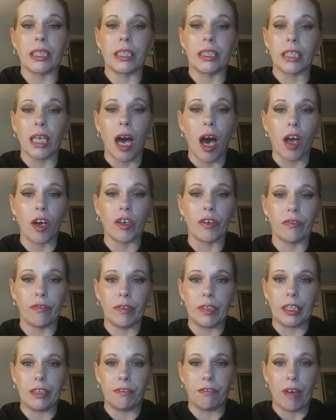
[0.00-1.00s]
and it's
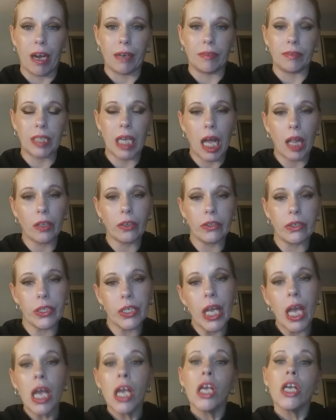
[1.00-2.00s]
$155.